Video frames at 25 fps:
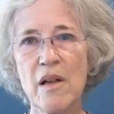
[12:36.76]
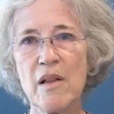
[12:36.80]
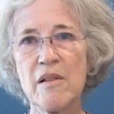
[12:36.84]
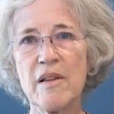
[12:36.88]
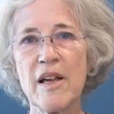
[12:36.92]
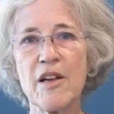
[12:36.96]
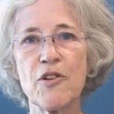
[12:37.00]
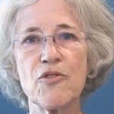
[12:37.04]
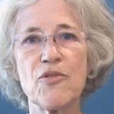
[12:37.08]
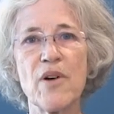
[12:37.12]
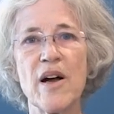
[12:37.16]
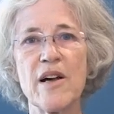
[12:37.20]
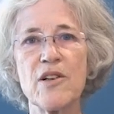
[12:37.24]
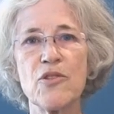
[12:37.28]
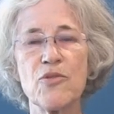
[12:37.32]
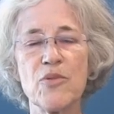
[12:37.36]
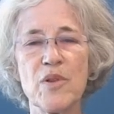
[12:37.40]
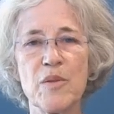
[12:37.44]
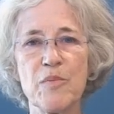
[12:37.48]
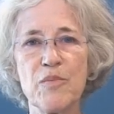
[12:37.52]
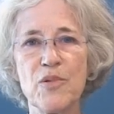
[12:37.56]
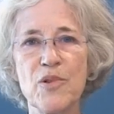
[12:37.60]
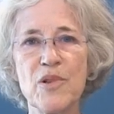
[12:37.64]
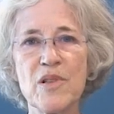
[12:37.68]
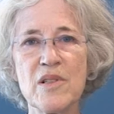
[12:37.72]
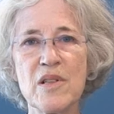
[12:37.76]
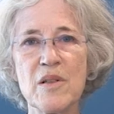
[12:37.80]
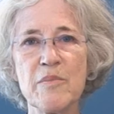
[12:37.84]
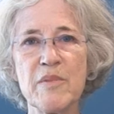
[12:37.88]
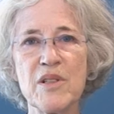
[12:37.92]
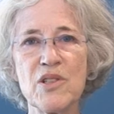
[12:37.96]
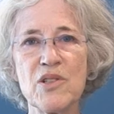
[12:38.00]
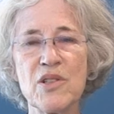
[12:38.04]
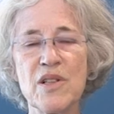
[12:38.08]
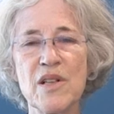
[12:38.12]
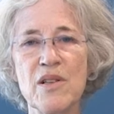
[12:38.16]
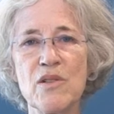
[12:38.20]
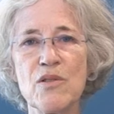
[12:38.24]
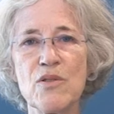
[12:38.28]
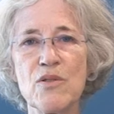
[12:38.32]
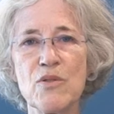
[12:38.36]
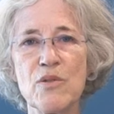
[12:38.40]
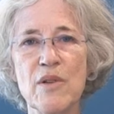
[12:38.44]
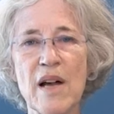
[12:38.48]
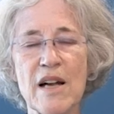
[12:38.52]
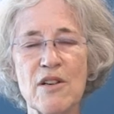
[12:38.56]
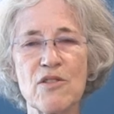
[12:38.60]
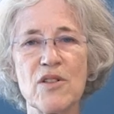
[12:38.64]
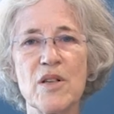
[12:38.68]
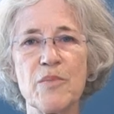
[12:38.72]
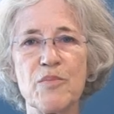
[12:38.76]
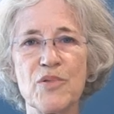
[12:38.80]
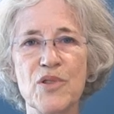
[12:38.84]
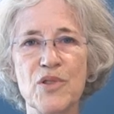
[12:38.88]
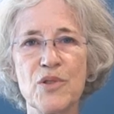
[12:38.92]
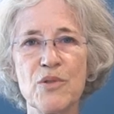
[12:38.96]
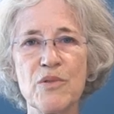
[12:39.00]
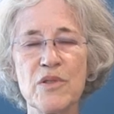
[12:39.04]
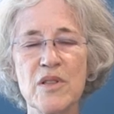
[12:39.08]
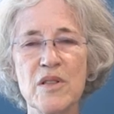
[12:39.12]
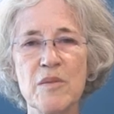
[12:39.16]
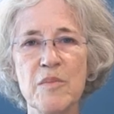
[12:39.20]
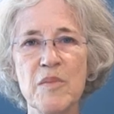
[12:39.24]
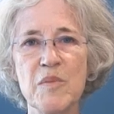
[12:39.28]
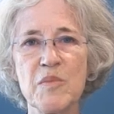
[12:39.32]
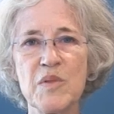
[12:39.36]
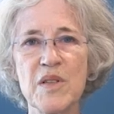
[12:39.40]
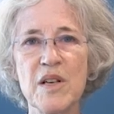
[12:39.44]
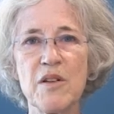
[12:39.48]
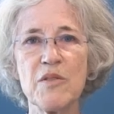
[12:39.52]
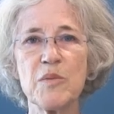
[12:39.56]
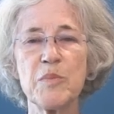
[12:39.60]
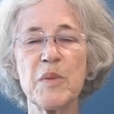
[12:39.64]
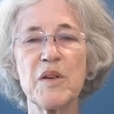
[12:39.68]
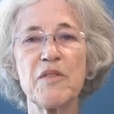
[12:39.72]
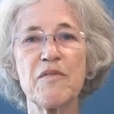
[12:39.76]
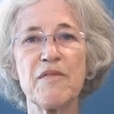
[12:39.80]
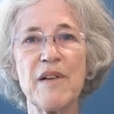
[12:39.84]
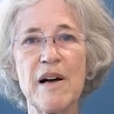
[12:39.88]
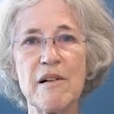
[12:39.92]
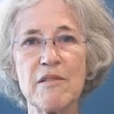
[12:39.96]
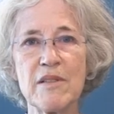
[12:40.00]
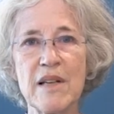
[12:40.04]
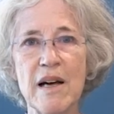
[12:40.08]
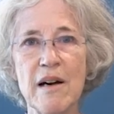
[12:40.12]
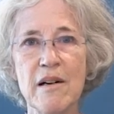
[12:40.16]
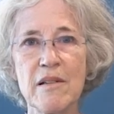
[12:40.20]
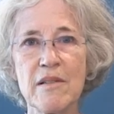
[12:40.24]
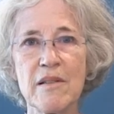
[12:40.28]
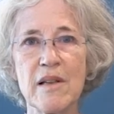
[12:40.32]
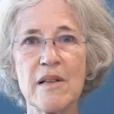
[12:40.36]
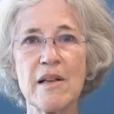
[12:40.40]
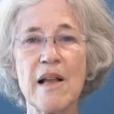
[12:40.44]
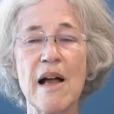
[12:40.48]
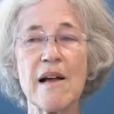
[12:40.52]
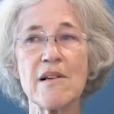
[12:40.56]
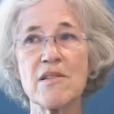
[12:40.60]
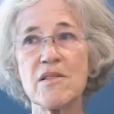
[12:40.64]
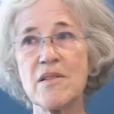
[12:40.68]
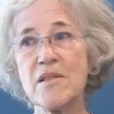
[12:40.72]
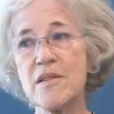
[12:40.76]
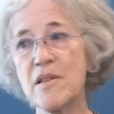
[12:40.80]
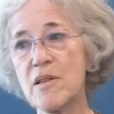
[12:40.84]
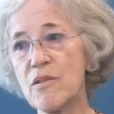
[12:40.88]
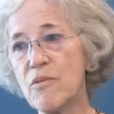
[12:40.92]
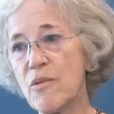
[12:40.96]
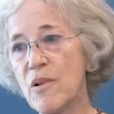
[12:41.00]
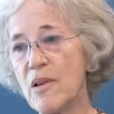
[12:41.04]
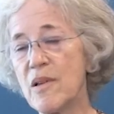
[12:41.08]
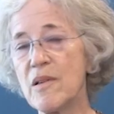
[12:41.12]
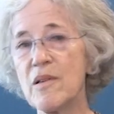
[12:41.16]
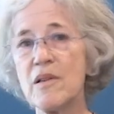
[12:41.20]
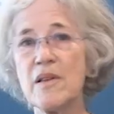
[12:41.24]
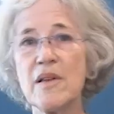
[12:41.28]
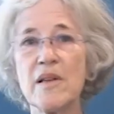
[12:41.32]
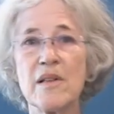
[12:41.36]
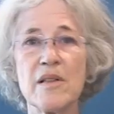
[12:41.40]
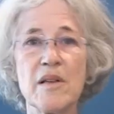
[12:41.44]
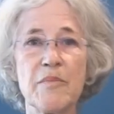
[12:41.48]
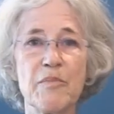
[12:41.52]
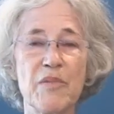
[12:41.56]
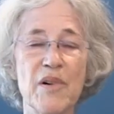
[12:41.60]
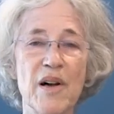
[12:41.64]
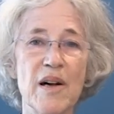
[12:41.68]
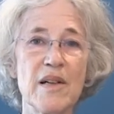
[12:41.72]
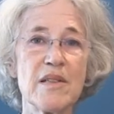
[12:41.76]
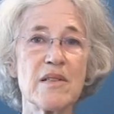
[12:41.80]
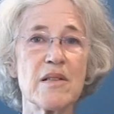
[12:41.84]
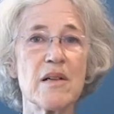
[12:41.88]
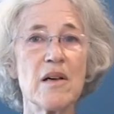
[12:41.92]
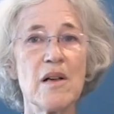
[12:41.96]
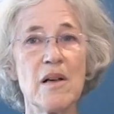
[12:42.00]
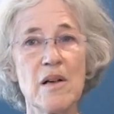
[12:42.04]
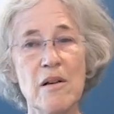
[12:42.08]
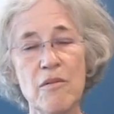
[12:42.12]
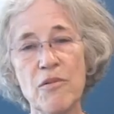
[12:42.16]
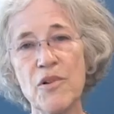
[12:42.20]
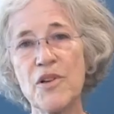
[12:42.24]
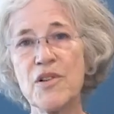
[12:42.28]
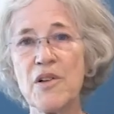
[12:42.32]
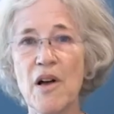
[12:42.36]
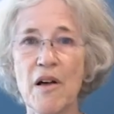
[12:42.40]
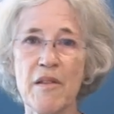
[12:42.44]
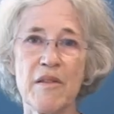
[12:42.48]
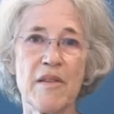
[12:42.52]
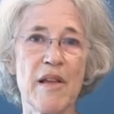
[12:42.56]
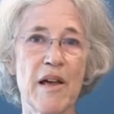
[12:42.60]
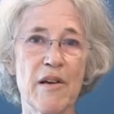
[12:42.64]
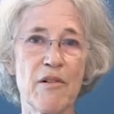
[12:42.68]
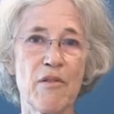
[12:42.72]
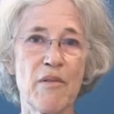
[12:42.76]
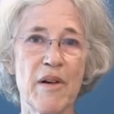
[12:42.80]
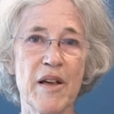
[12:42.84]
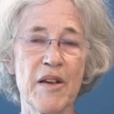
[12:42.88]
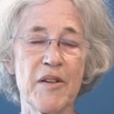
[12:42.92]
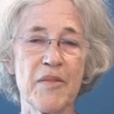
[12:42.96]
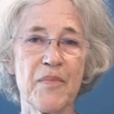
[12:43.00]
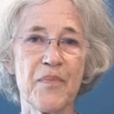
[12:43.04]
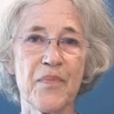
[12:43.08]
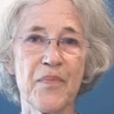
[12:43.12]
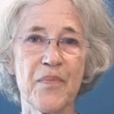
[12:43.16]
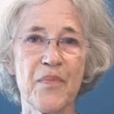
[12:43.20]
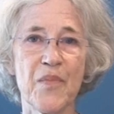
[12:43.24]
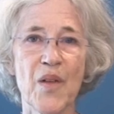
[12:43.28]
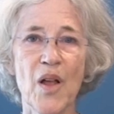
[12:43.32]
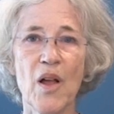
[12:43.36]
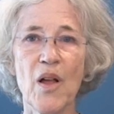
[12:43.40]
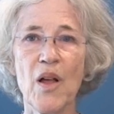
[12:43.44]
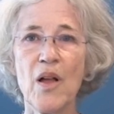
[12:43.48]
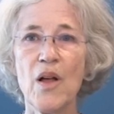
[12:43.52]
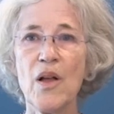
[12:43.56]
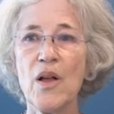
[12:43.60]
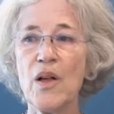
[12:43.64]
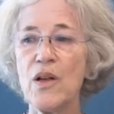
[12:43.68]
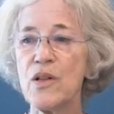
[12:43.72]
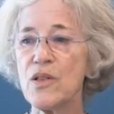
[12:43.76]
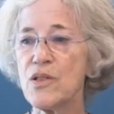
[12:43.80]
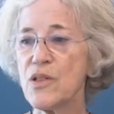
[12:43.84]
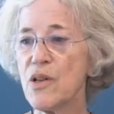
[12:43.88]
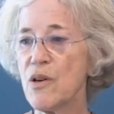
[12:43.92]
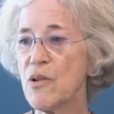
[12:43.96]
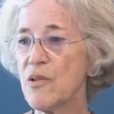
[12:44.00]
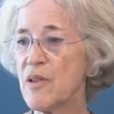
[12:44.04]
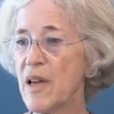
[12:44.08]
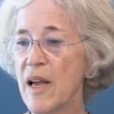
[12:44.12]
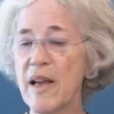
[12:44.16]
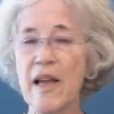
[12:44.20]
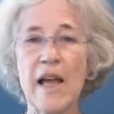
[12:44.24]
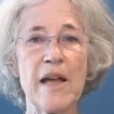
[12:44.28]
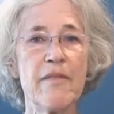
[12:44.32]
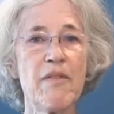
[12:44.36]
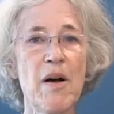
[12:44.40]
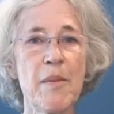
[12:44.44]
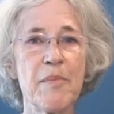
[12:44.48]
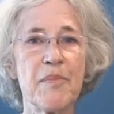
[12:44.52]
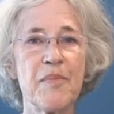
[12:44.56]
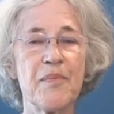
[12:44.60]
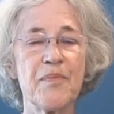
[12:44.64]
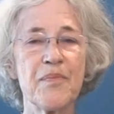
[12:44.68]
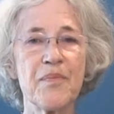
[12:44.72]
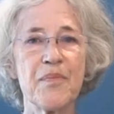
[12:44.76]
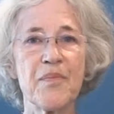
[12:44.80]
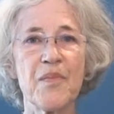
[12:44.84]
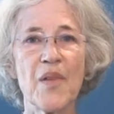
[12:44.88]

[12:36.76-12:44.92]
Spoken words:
They tried to import a machine to actually produce them themselves, but found out that actually the quality and the price were not that great. So they gave up.